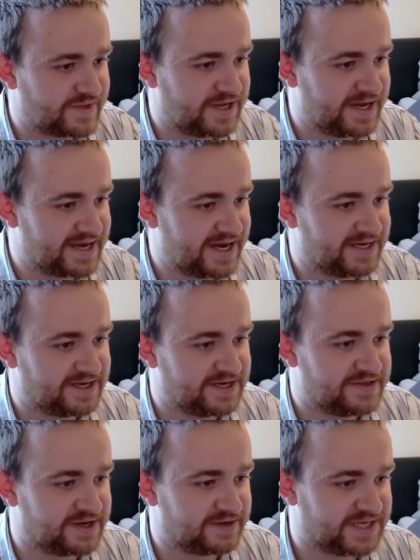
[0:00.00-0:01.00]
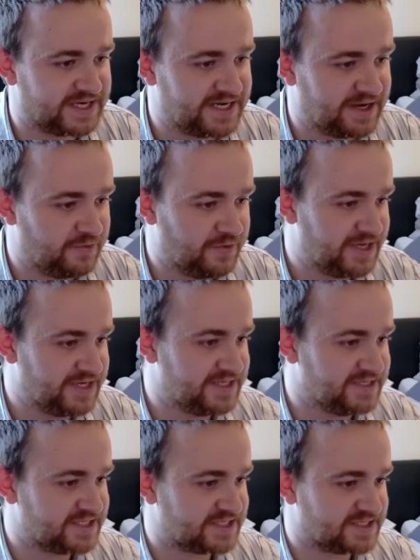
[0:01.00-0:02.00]
Again, I don't think I'm taking out
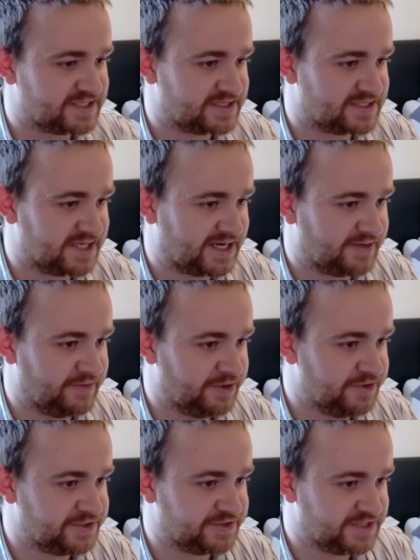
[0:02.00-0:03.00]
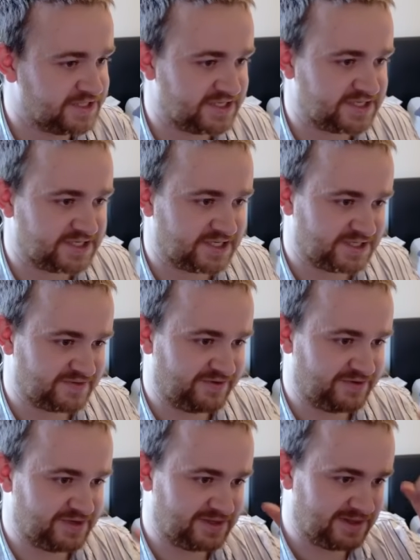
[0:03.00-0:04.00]
weenies. Attacking my Uta into this does
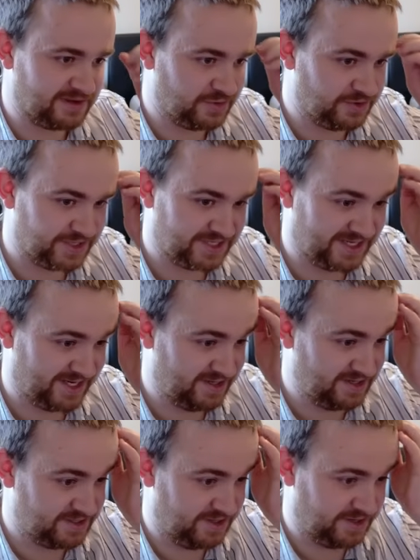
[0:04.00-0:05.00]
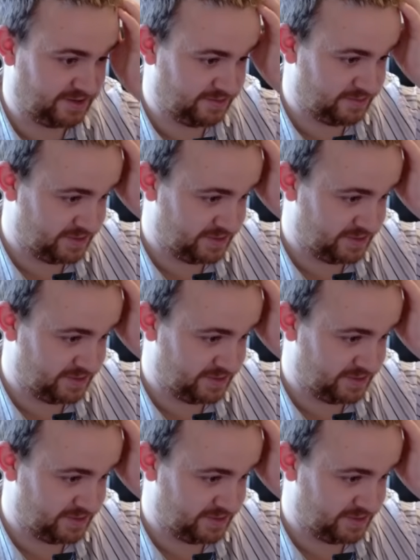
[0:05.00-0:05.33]
very little. I want to attack it into the Ohm.